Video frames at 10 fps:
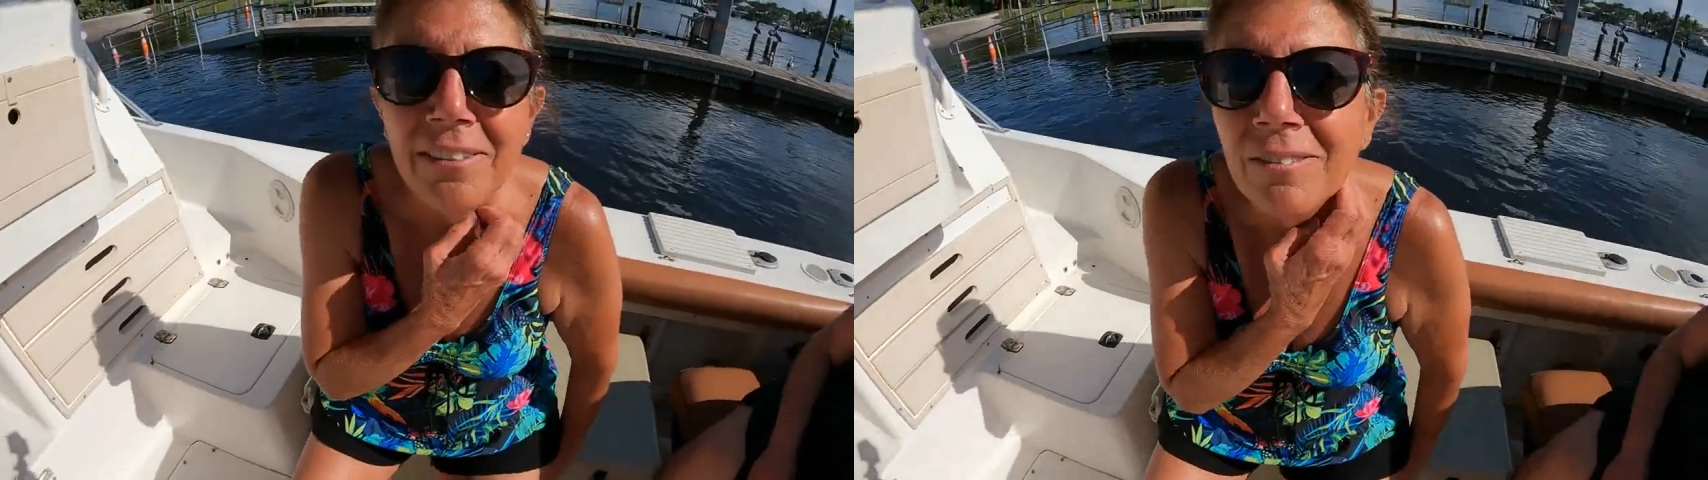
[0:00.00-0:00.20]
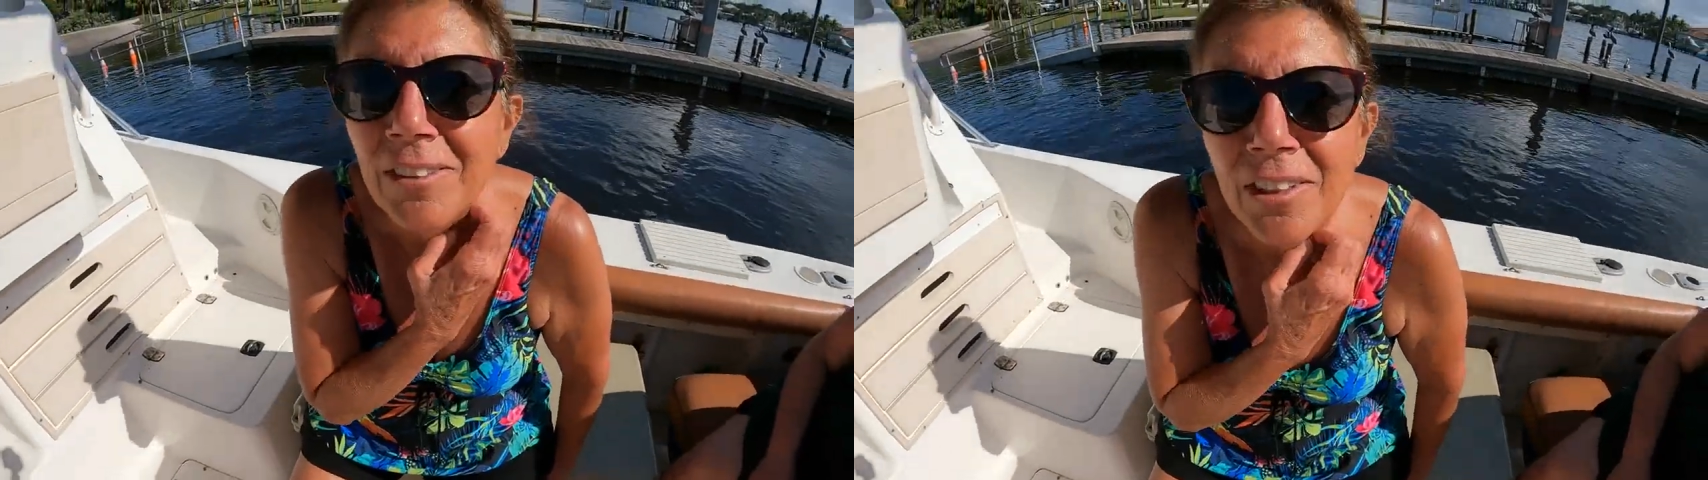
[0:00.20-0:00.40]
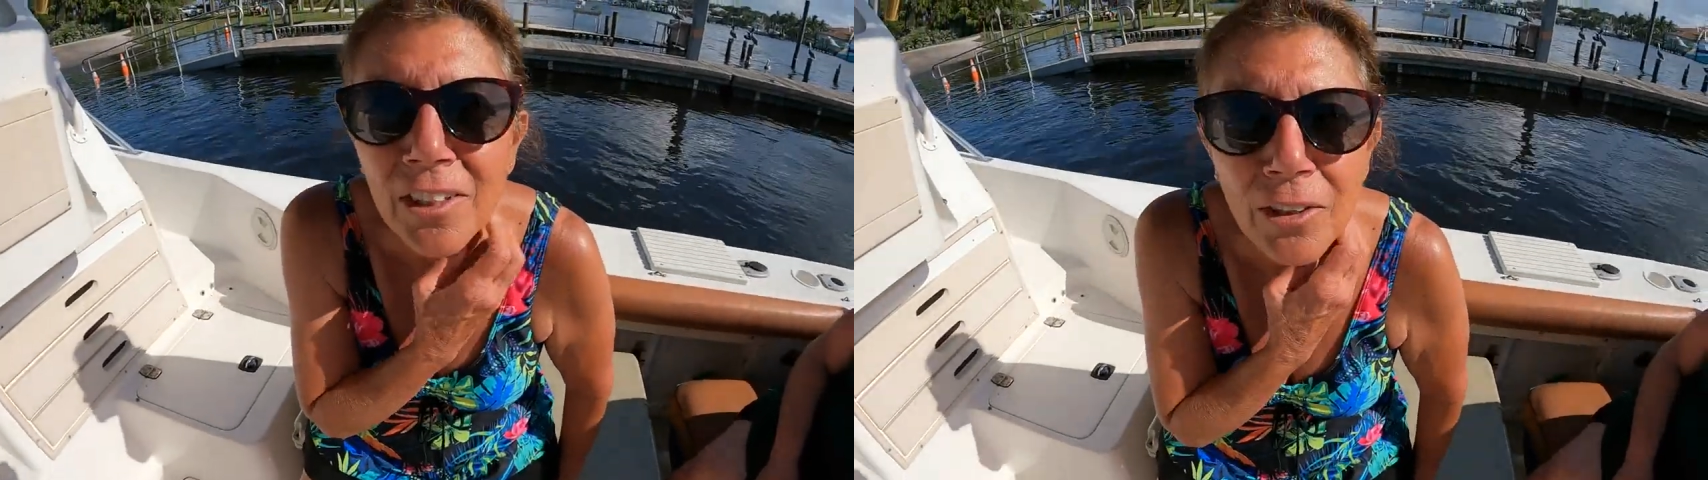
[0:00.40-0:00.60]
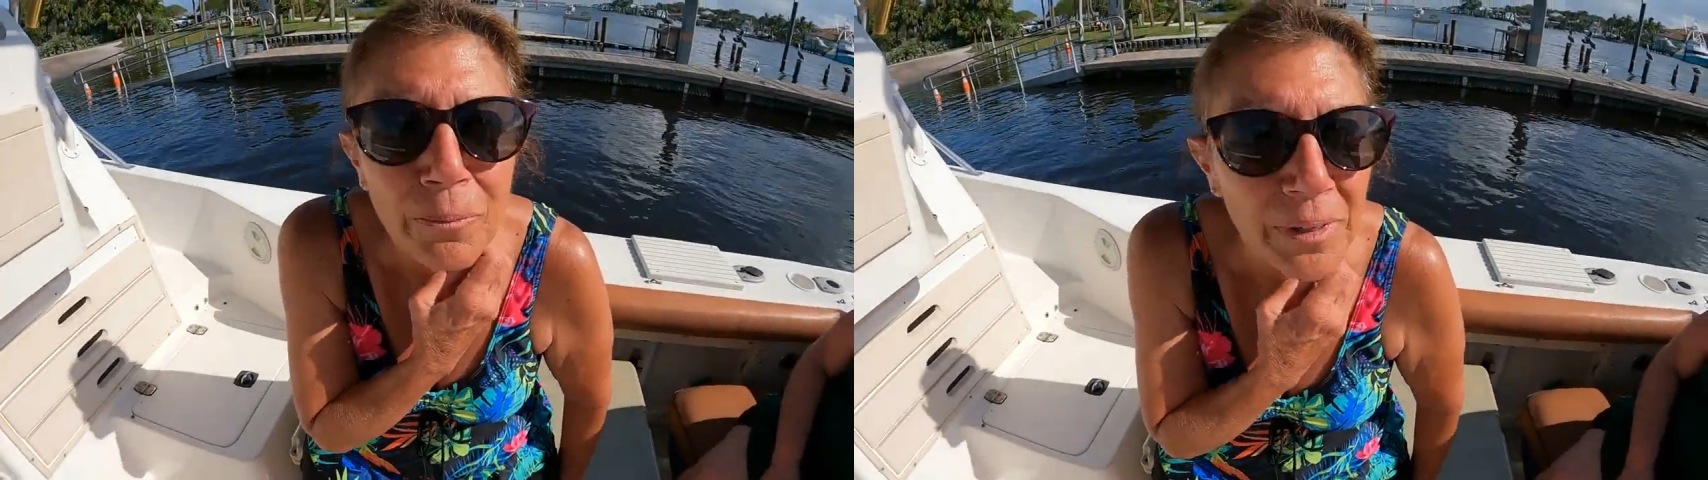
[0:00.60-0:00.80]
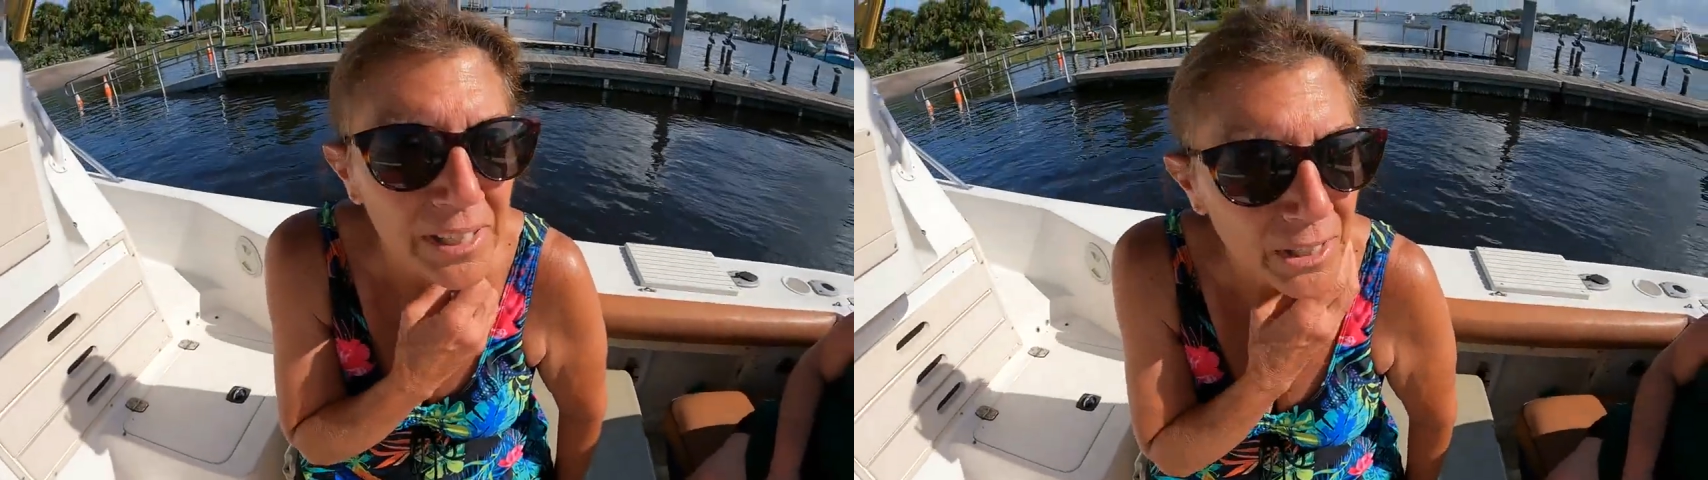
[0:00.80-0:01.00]
that
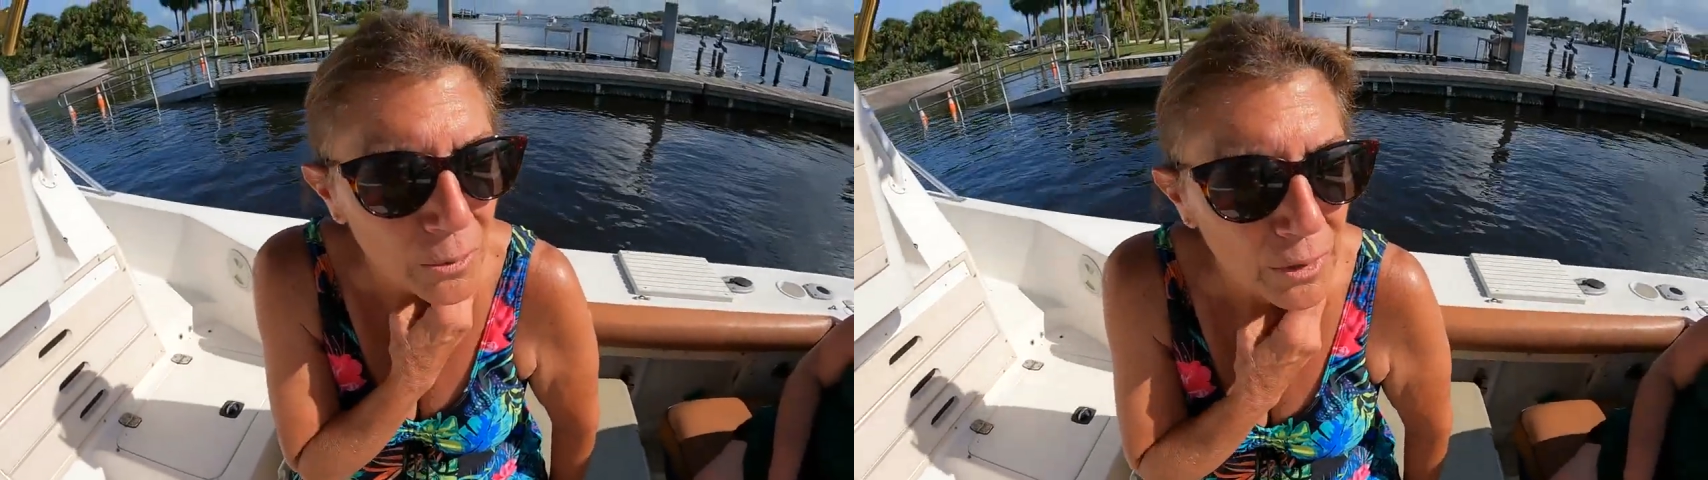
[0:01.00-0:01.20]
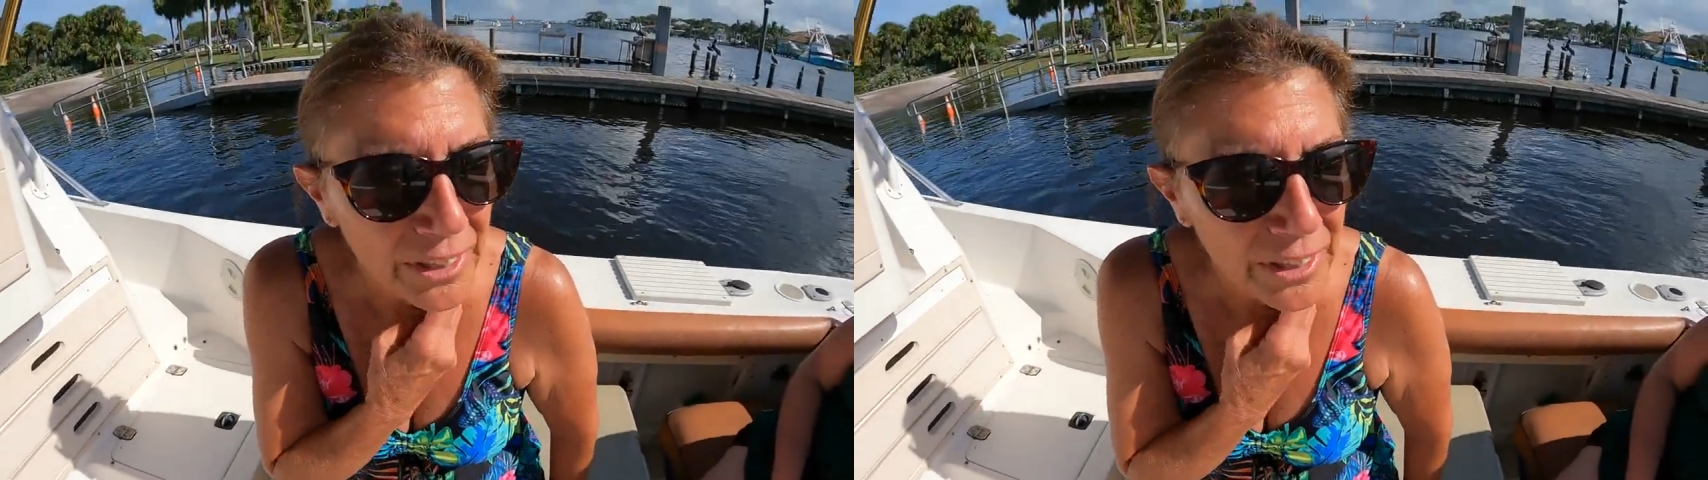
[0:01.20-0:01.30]
couldn't be here